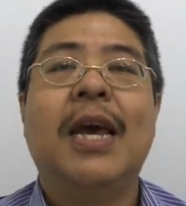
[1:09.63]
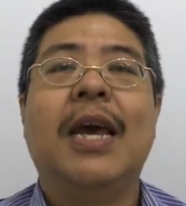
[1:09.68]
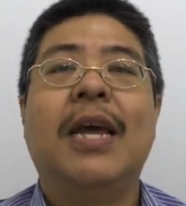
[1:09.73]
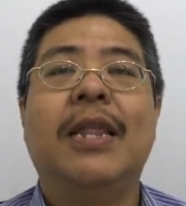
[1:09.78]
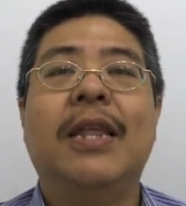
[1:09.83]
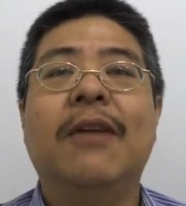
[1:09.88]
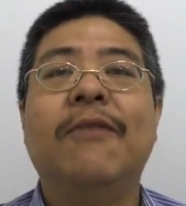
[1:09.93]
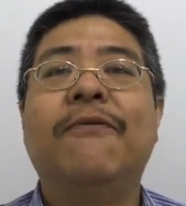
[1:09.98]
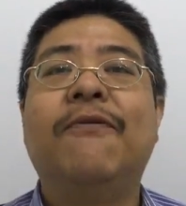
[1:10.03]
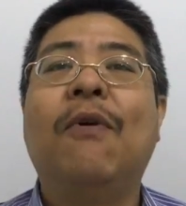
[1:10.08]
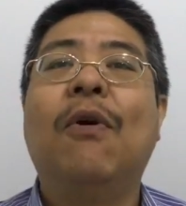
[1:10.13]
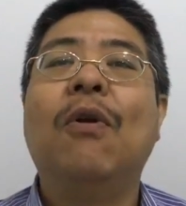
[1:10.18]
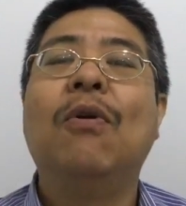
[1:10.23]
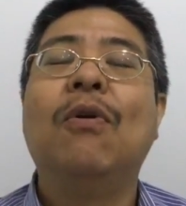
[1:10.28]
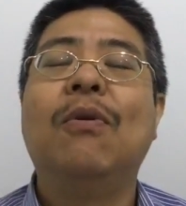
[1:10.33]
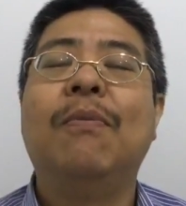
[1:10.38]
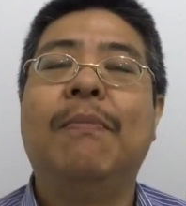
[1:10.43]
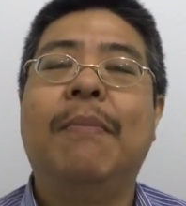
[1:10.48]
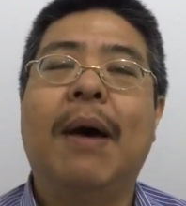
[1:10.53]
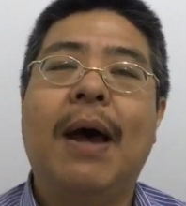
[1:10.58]
And then
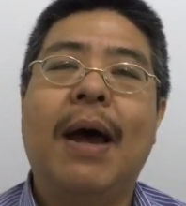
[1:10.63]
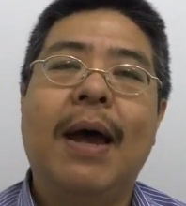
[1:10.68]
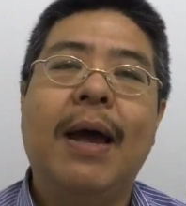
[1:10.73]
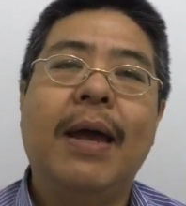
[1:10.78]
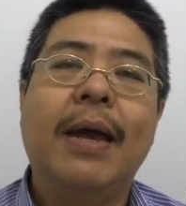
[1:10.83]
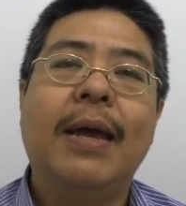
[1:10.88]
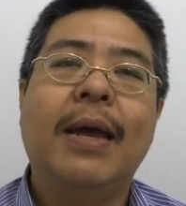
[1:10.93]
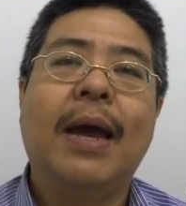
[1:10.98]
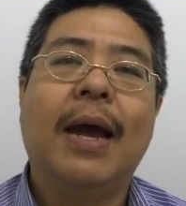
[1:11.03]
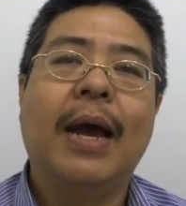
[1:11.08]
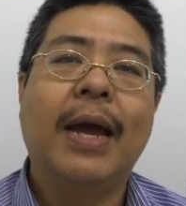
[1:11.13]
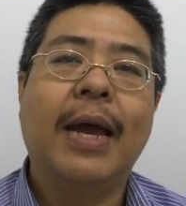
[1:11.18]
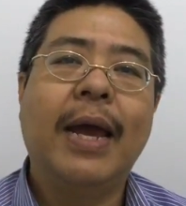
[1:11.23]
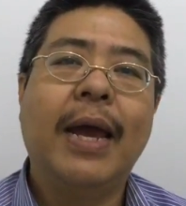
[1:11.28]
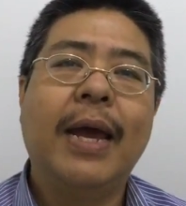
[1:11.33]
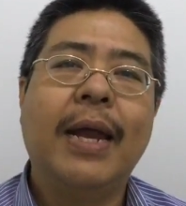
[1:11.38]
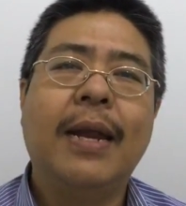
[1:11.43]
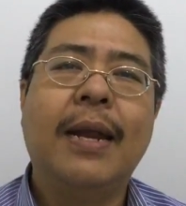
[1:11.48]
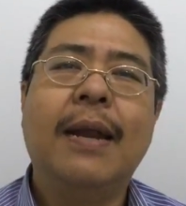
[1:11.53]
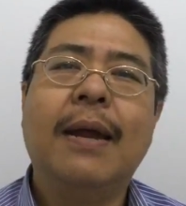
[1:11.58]
followed by, I
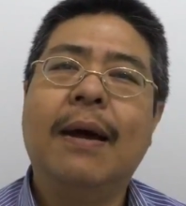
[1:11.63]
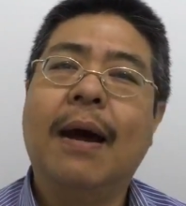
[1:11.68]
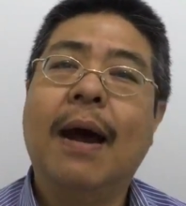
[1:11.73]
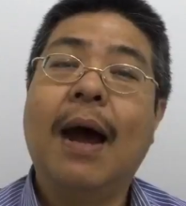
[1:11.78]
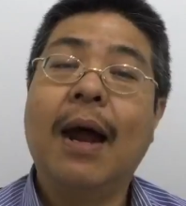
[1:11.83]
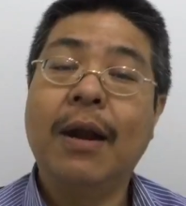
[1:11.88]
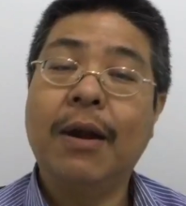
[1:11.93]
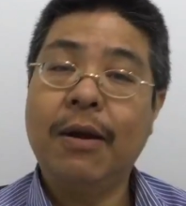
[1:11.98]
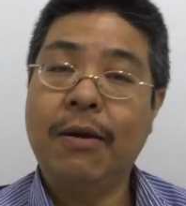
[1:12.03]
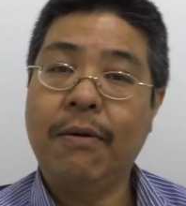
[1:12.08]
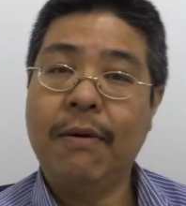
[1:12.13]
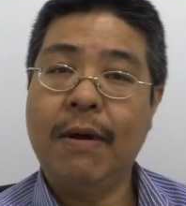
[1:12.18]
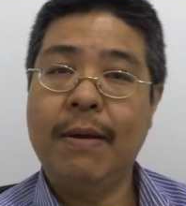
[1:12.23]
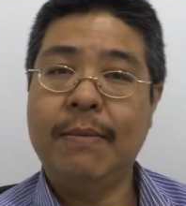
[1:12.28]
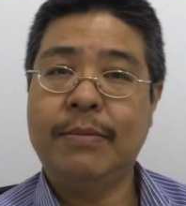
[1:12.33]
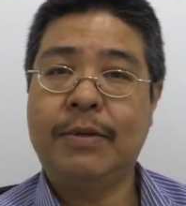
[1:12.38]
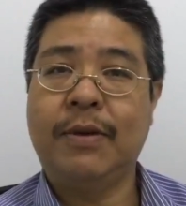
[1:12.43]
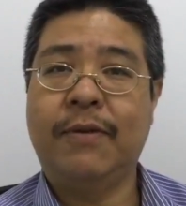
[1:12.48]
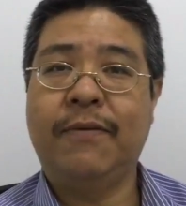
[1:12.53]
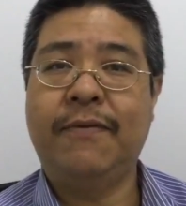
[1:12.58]
had 100
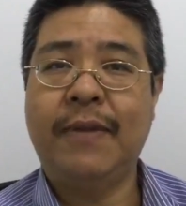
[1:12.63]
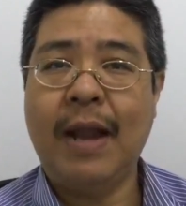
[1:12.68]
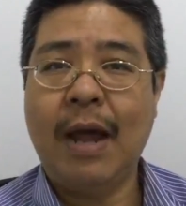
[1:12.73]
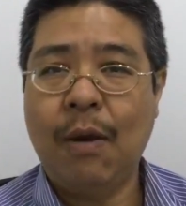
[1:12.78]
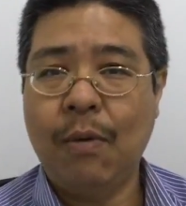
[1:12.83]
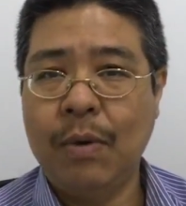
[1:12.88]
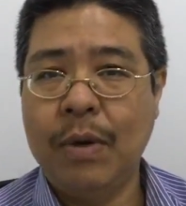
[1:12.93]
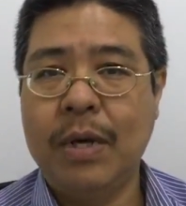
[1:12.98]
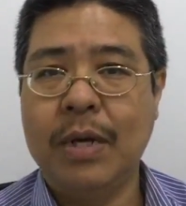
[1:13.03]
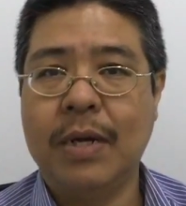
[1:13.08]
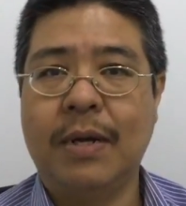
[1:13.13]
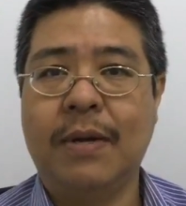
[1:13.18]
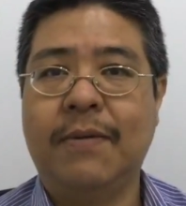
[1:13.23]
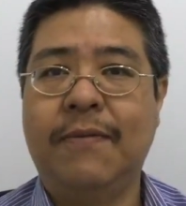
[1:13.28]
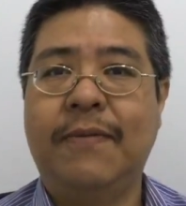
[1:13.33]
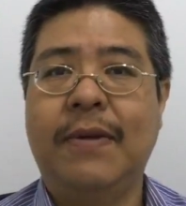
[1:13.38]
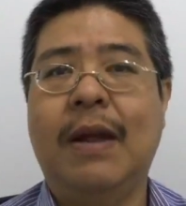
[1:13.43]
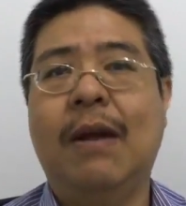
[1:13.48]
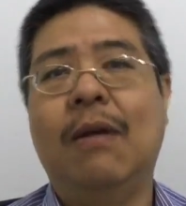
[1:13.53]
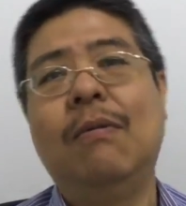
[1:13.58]
grams of flounder.
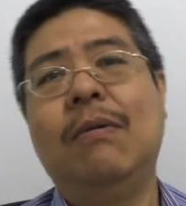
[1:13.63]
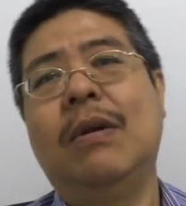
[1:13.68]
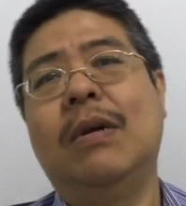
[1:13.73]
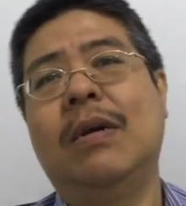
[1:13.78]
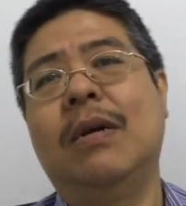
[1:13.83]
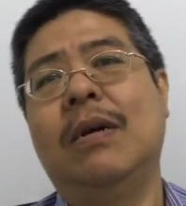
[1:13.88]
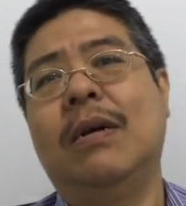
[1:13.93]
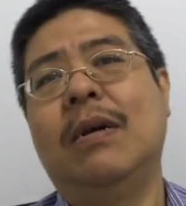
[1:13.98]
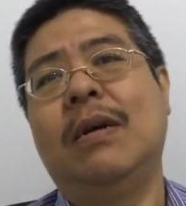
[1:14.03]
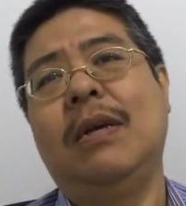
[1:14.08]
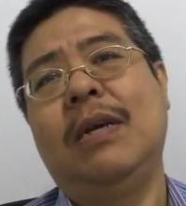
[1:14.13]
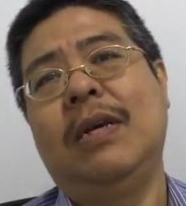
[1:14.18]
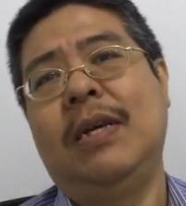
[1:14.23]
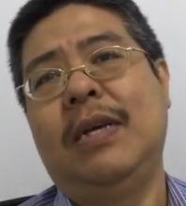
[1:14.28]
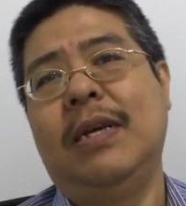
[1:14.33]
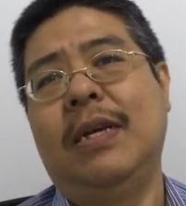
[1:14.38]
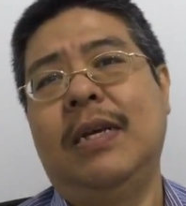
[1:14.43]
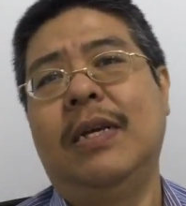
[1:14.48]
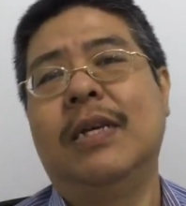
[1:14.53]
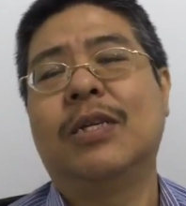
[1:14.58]
Flounder
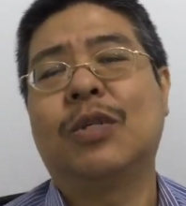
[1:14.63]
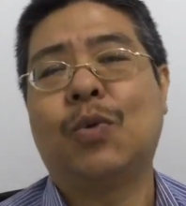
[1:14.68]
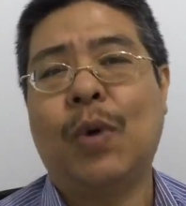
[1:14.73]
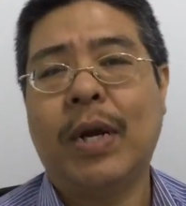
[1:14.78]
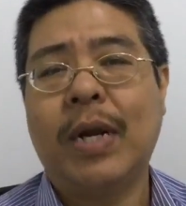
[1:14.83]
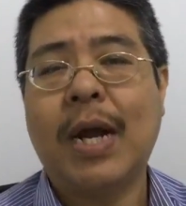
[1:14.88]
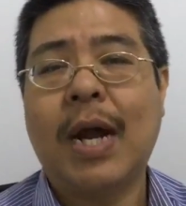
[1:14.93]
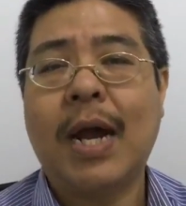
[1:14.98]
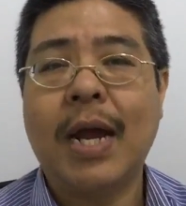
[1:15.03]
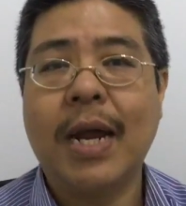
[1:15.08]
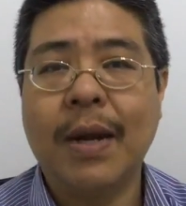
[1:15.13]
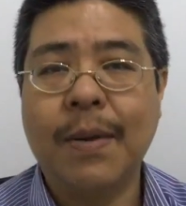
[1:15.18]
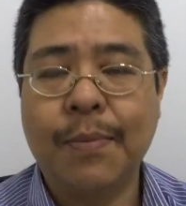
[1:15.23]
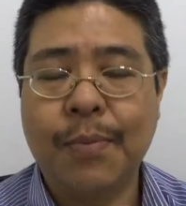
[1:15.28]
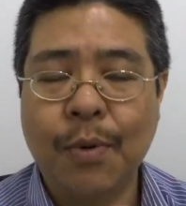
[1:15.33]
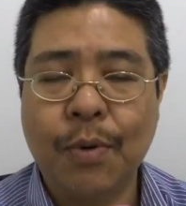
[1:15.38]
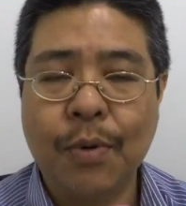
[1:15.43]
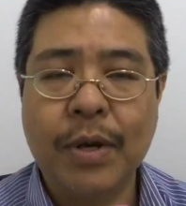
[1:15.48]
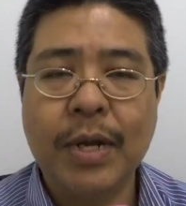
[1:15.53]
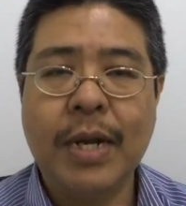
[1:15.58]
is quite high in
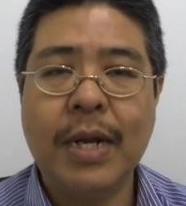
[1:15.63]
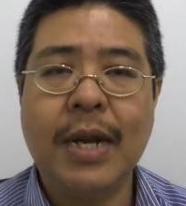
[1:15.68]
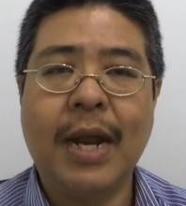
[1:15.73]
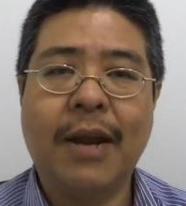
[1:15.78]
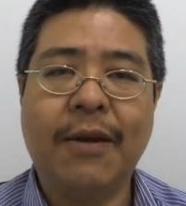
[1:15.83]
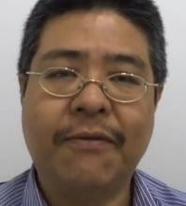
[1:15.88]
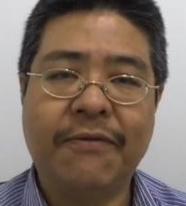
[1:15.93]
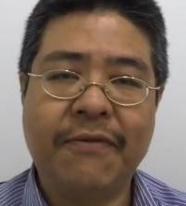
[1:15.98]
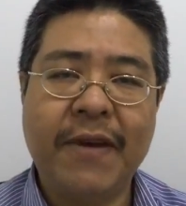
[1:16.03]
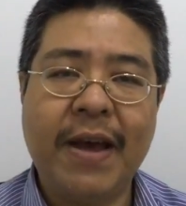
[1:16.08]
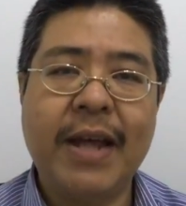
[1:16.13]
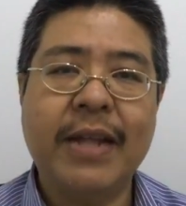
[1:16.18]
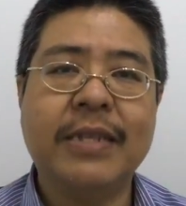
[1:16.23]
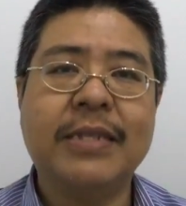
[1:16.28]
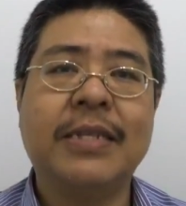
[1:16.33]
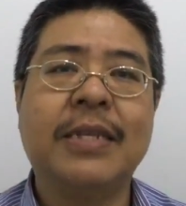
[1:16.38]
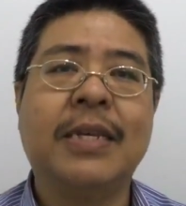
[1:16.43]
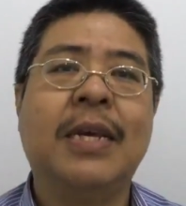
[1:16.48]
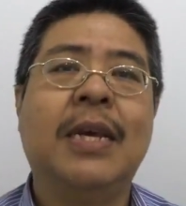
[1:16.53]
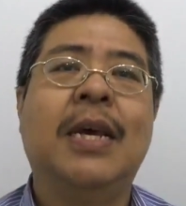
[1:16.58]
protein and
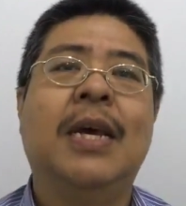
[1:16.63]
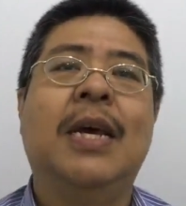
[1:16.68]
fats,